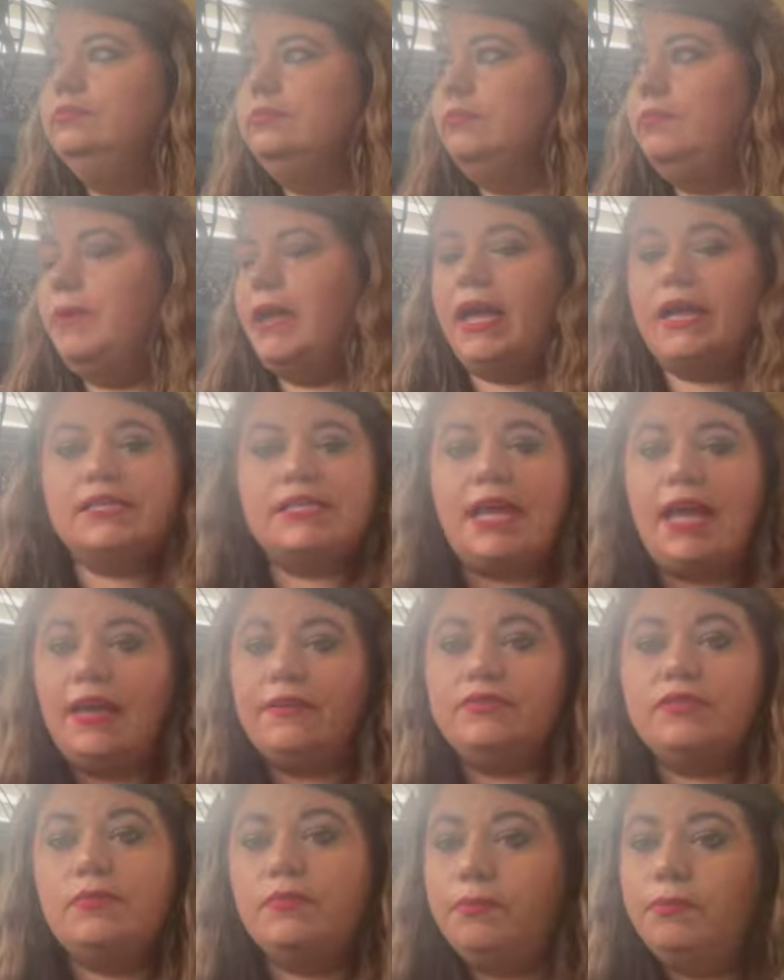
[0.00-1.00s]
Because I
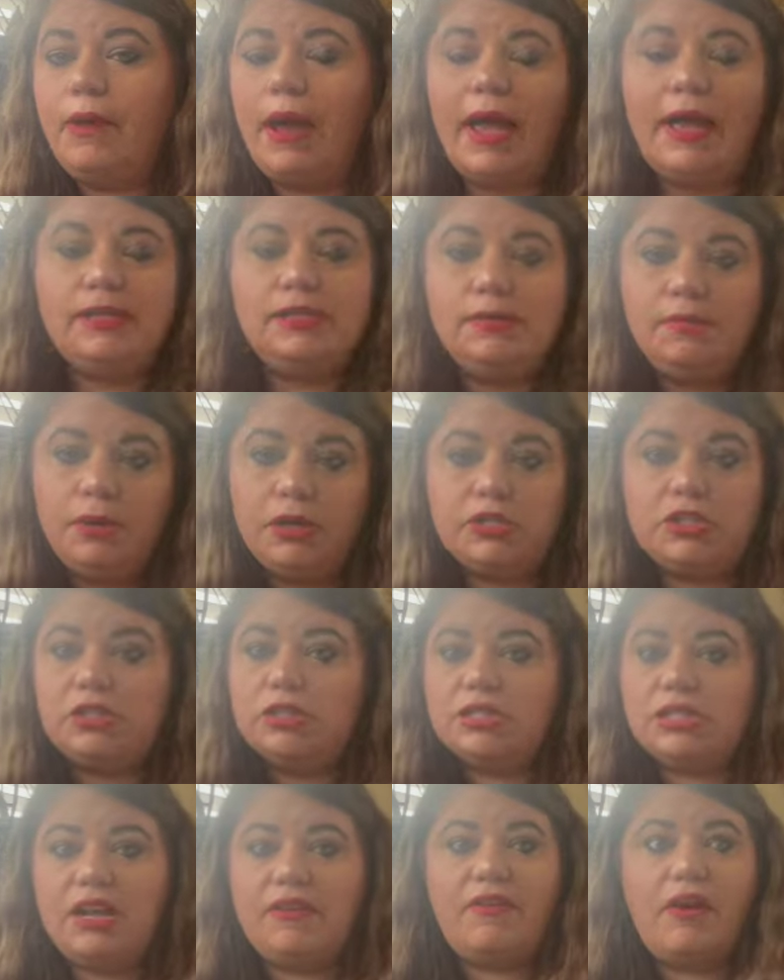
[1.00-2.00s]
had some
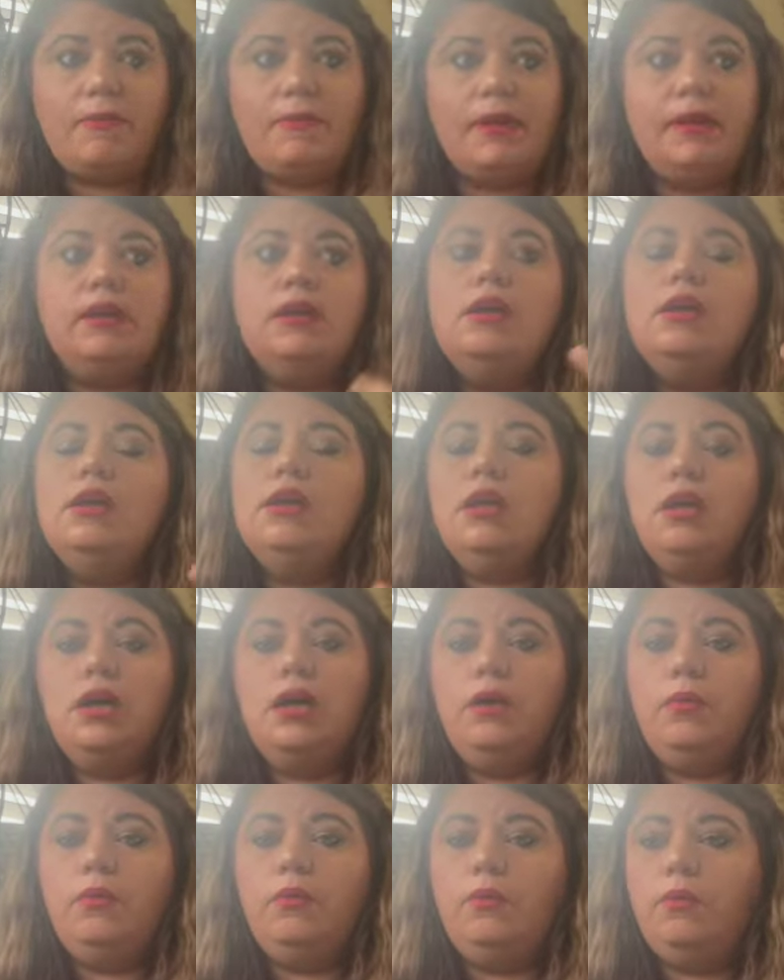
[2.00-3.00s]
personal stuff happen
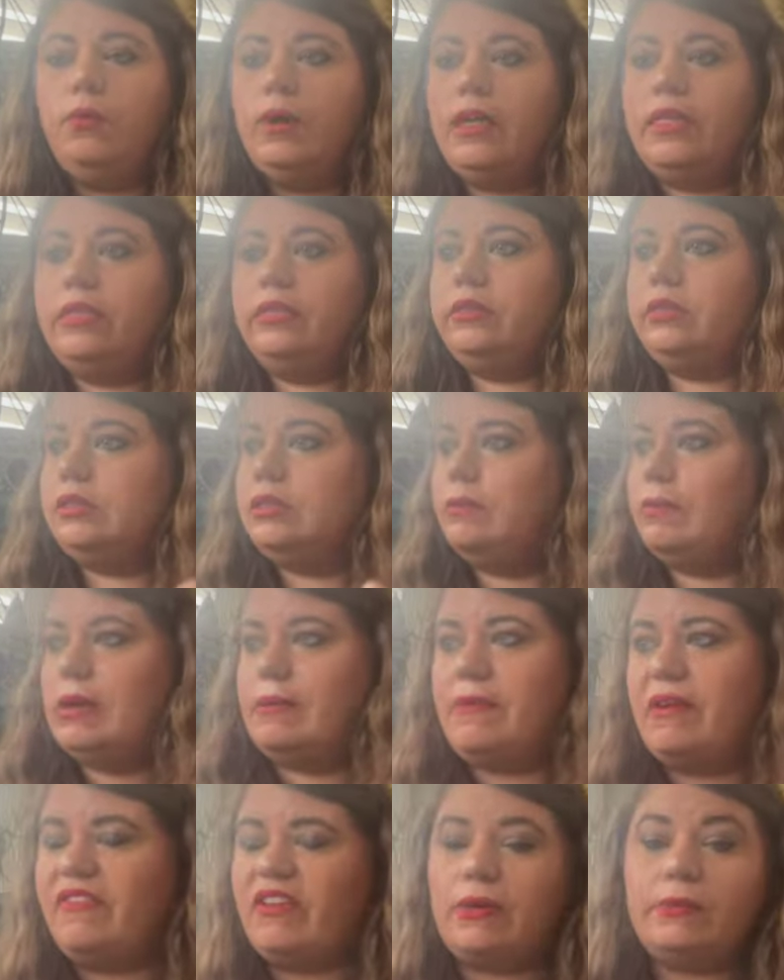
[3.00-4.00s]
with someone in
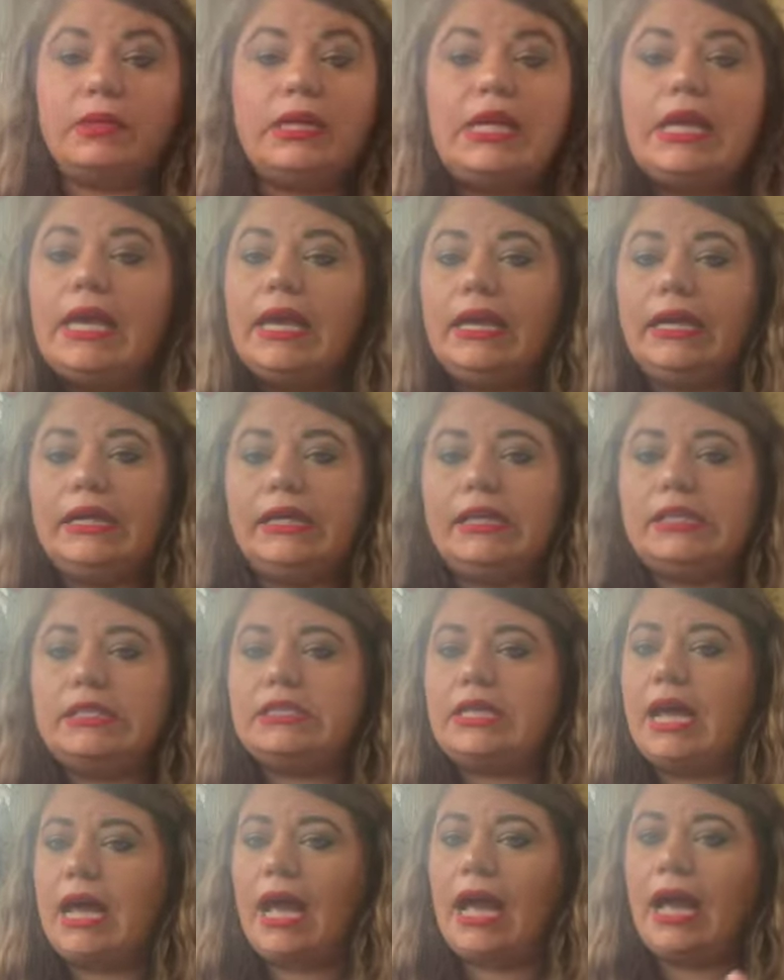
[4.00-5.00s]
my family, and
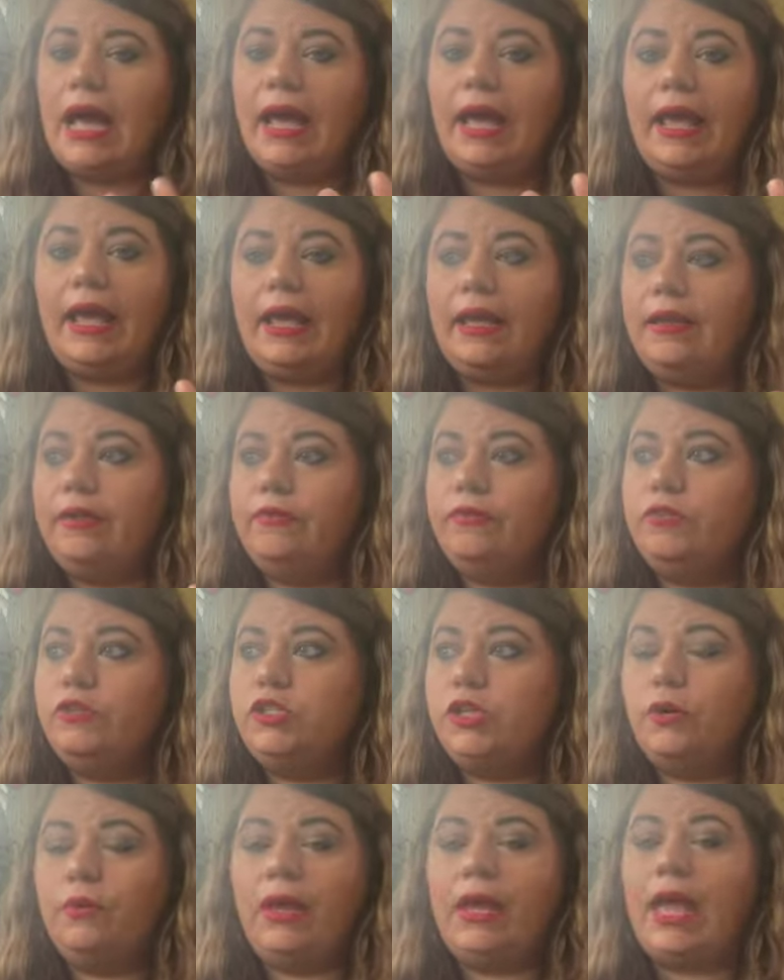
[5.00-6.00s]
I
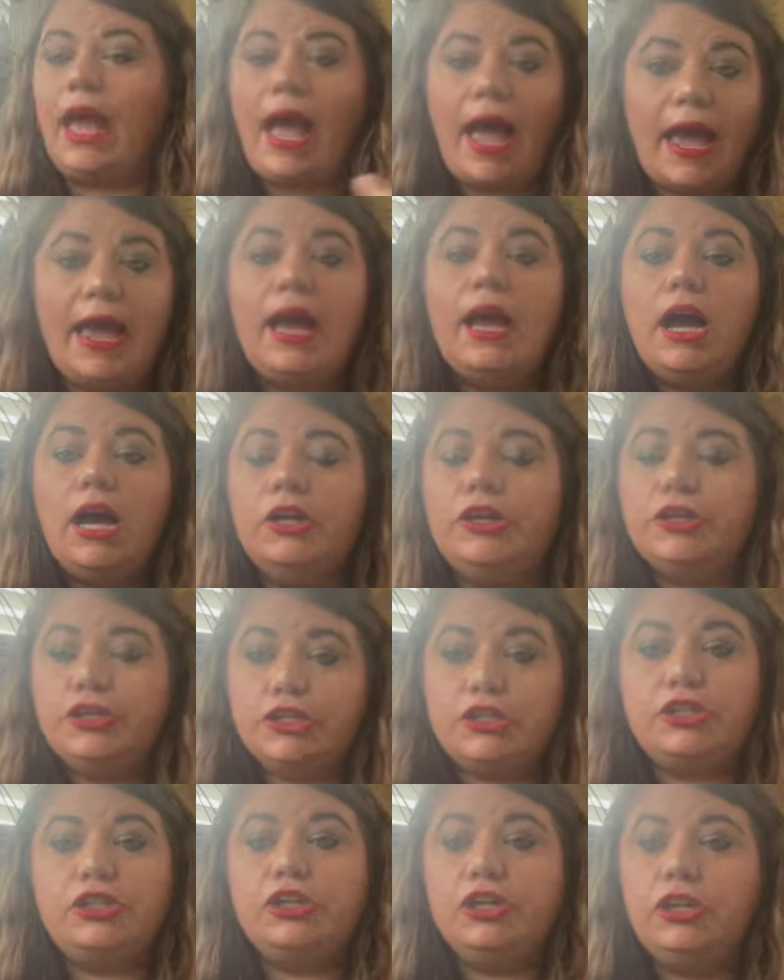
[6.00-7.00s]

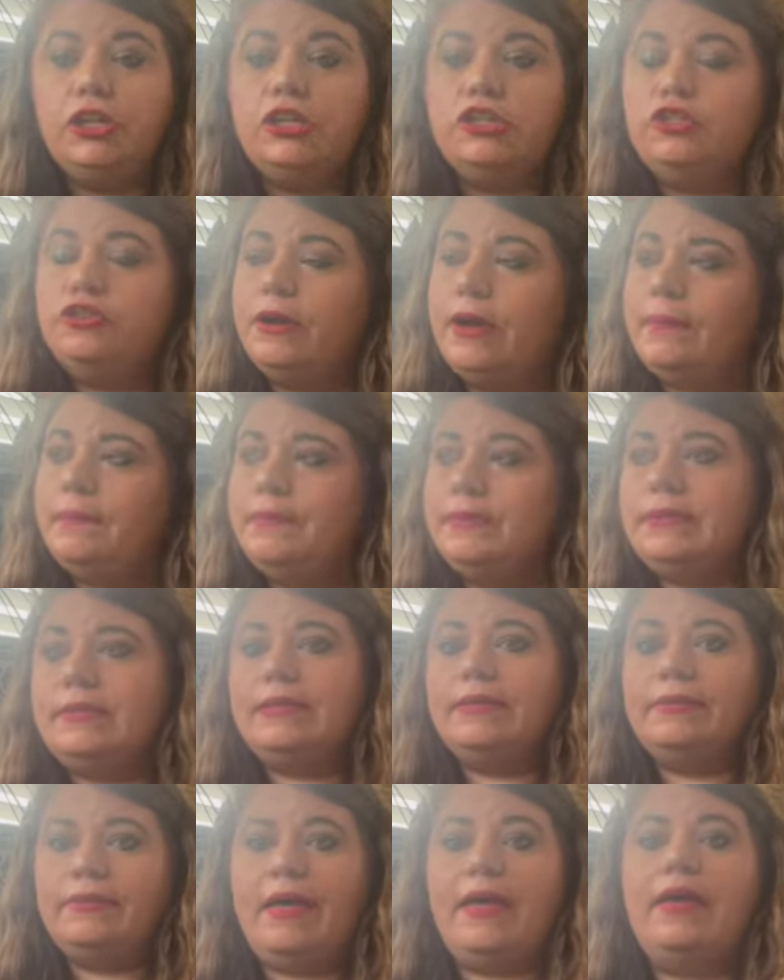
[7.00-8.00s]
understood
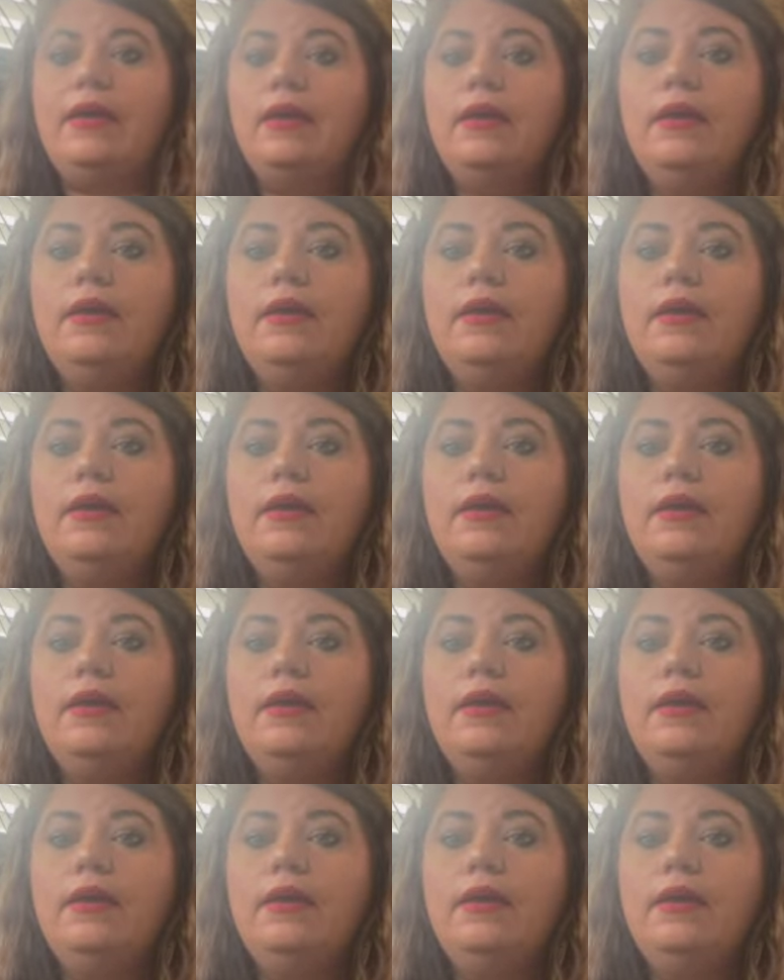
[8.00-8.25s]
Trip's like